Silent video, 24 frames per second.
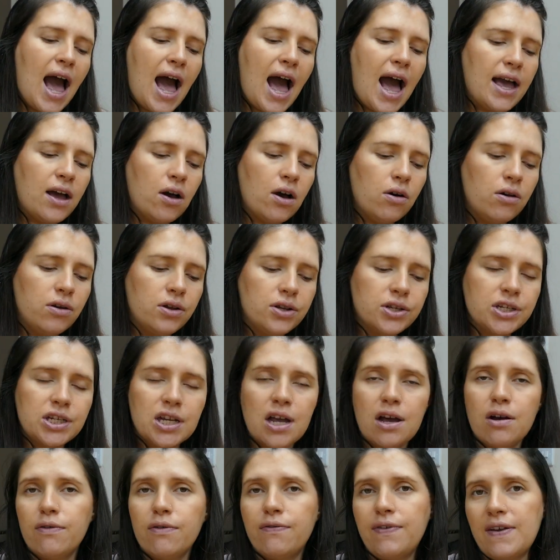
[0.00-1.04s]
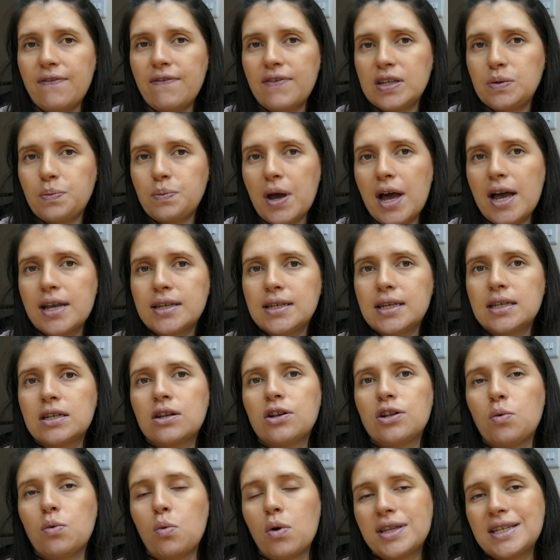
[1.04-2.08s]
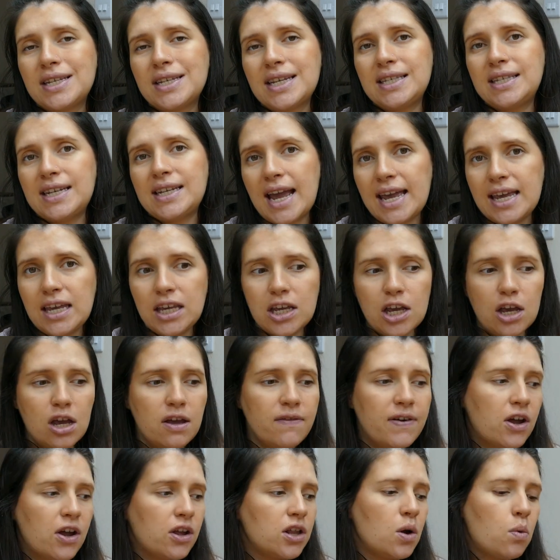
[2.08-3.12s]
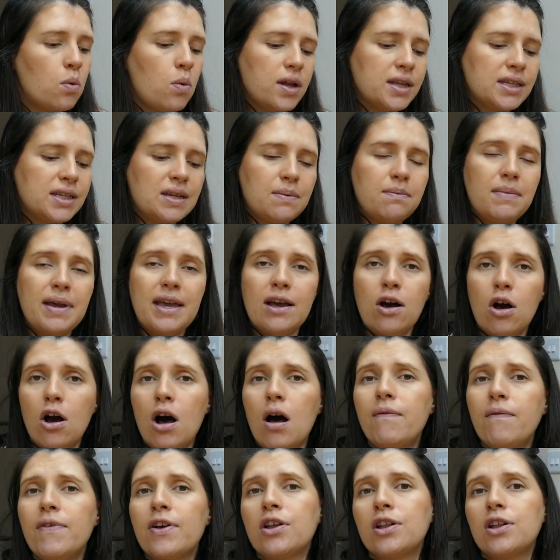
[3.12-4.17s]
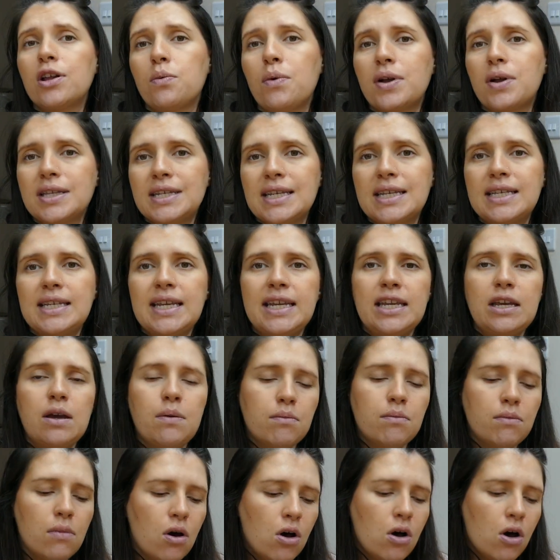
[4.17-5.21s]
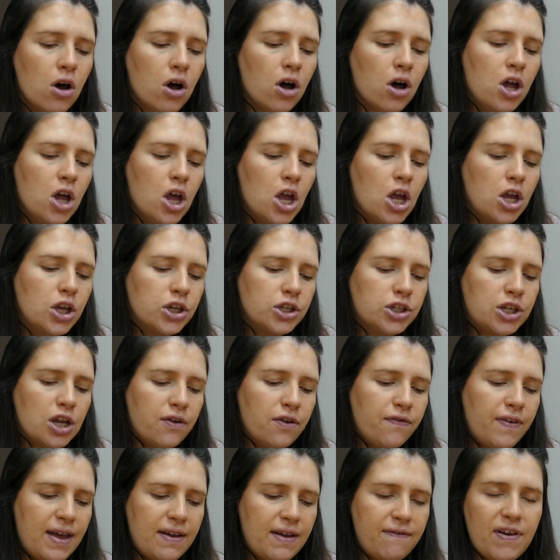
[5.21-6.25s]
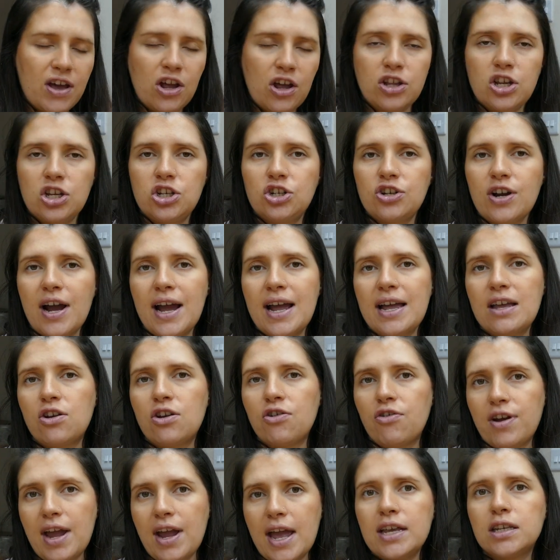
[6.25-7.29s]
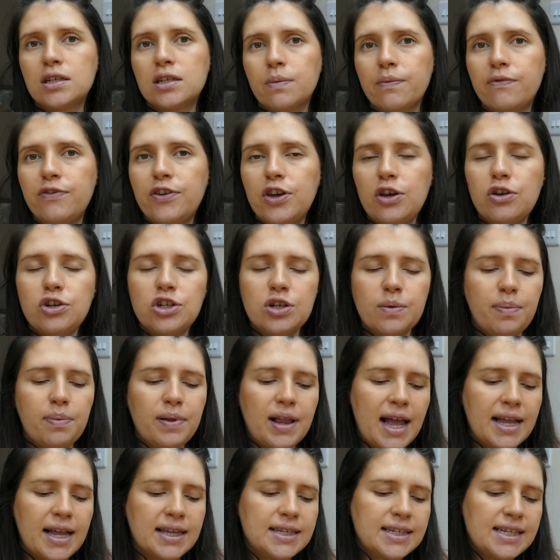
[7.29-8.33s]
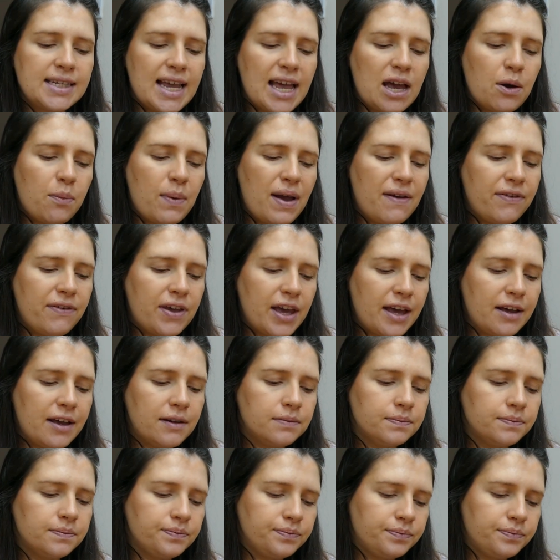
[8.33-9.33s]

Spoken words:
I also think this person's going to want to date you. They're going to want to meet up. They're going to want to see you more. So they're going to try and create some future plans here with you.